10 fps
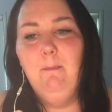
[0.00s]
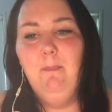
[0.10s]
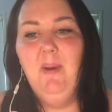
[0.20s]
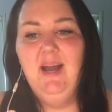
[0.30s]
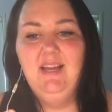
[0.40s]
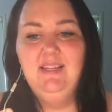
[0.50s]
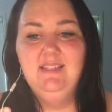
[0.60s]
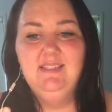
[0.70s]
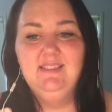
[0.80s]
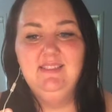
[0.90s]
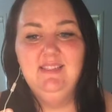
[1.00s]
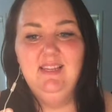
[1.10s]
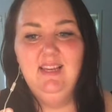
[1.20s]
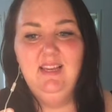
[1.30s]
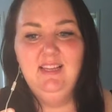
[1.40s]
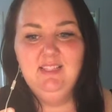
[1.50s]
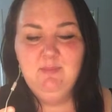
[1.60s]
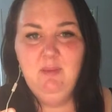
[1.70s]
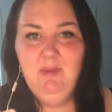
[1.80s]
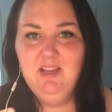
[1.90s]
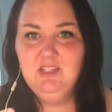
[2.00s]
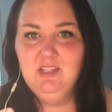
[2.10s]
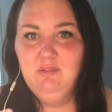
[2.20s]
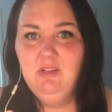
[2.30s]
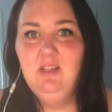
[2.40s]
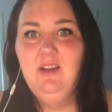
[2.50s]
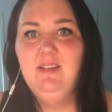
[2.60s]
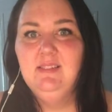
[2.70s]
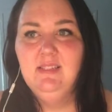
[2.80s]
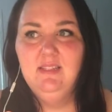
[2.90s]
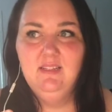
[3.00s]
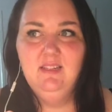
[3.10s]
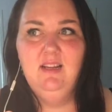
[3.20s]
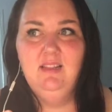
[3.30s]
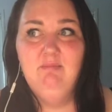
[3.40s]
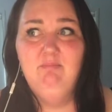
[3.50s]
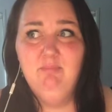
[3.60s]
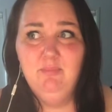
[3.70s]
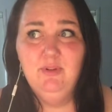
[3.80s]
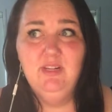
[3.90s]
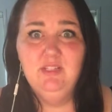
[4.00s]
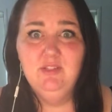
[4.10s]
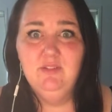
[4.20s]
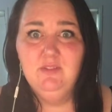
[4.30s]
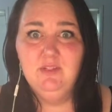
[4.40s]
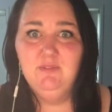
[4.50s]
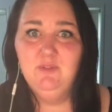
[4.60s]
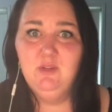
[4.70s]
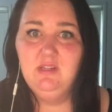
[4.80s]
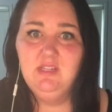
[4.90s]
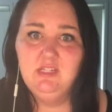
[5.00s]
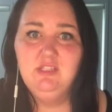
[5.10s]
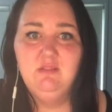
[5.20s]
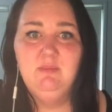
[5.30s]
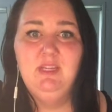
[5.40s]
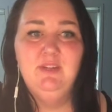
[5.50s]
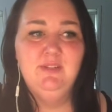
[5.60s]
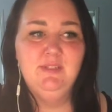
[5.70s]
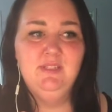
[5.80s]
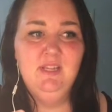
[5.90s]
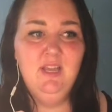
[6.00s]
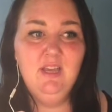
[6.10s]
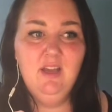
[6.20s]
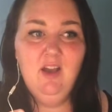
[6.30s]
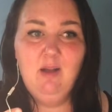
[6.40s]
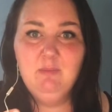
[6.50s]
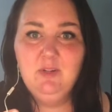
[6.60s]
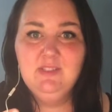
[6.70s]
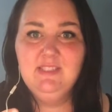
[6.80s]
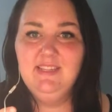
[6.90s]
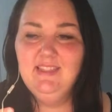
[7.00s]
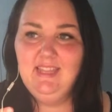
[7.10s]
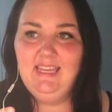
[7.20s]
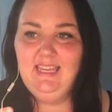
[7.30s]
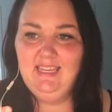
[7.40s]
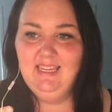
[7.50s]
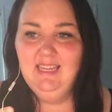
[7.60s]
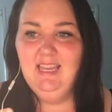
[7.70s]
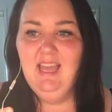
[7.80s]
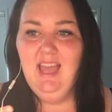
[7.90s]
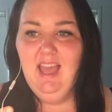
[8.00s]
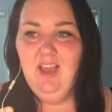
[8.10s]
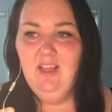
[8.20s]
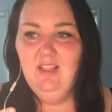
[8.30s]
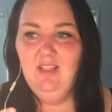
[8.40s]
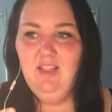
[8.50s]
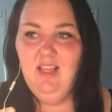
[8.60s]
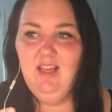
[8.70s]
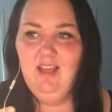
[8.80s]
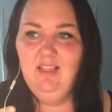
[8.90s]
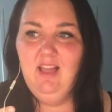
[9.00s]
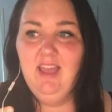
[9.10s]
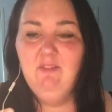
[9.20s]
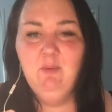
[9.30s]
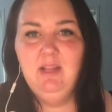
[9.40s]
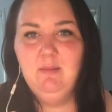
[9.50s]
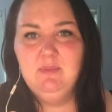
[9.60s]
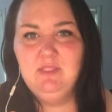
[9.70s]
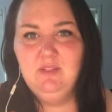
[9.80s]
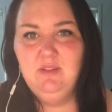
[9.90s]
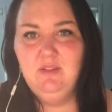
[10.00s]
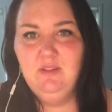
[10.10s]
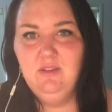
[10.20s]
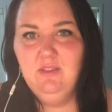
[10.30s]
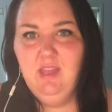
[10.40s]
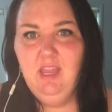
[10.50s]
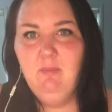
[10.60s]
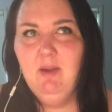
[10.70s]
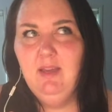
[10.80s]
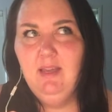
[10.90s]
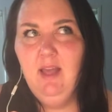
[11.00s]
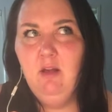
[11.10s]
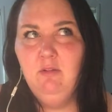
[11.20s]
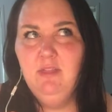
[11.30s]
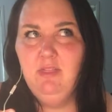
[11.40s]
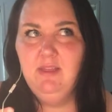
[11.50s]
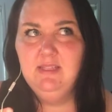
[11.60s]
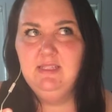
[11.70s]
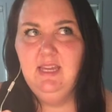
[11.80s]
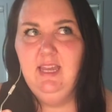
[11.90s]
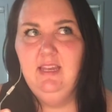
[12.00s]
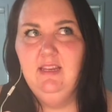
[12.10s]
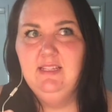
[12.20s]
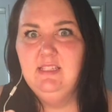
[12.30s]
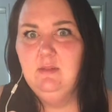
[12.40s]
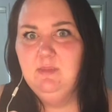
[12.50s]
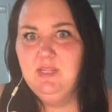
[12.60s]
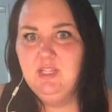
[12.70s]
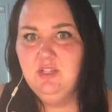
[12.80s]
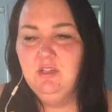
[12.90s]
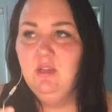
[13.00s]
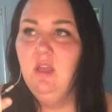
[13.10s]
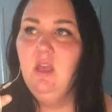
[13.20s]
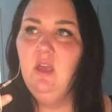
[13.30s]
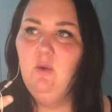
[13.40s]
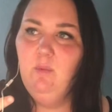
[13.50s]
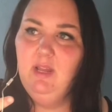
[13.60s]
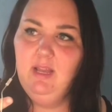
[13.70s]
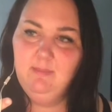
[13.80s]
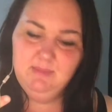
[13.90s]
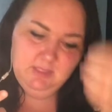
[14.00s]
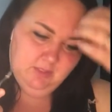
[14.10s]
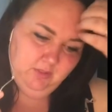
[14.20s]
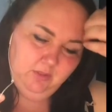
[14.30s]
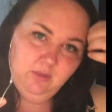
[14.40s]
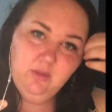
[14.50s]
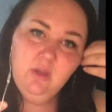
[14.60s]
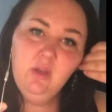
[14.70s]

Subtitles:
But it's made me actually realize that I'm pretty sure I've got a food addiction because I'm constantly thinking, like even when it comes to thinking about healthy things to eat, it's an obsession. When it comes to